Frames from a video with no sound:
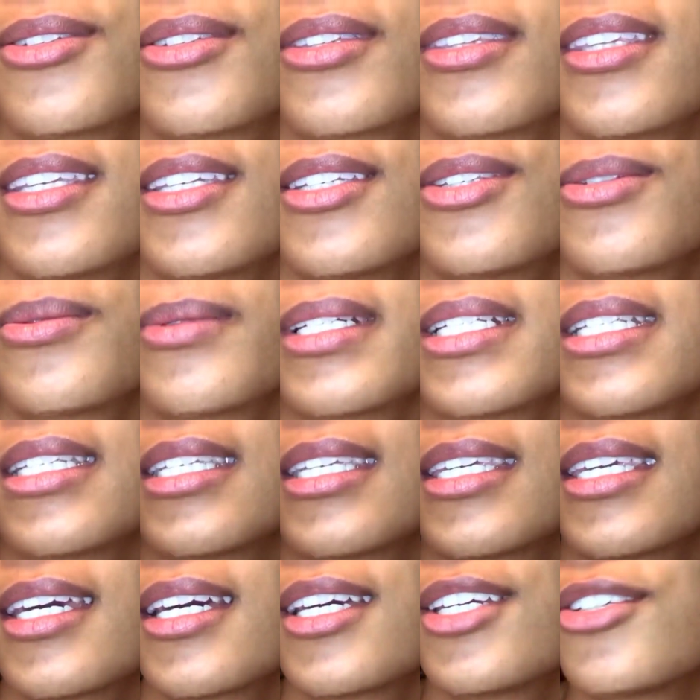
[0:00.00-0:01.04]
these ones
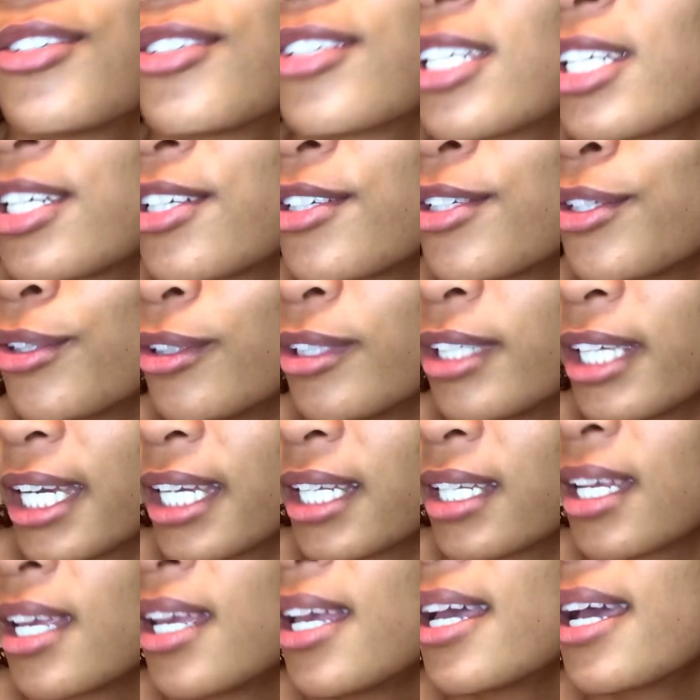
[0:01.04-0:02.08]
here, usually you'll
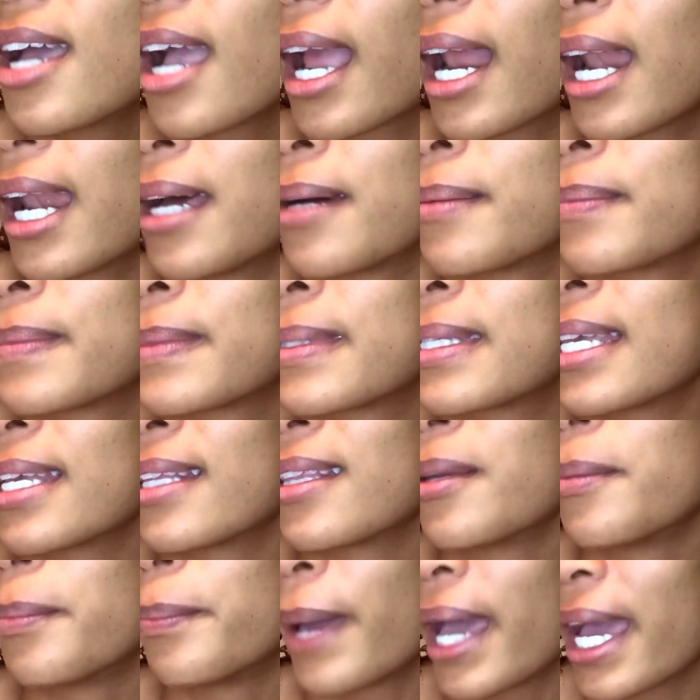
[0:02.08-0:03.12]
get clumps
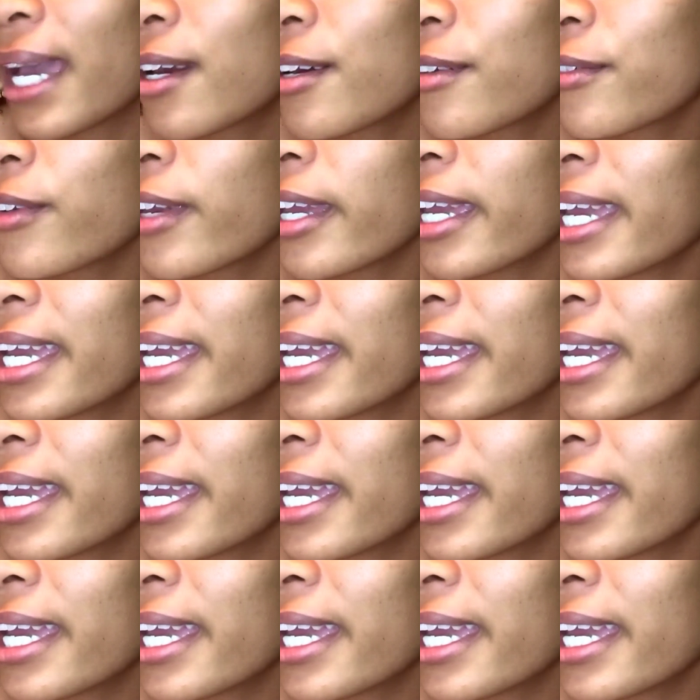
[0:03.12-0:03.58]
at the back of your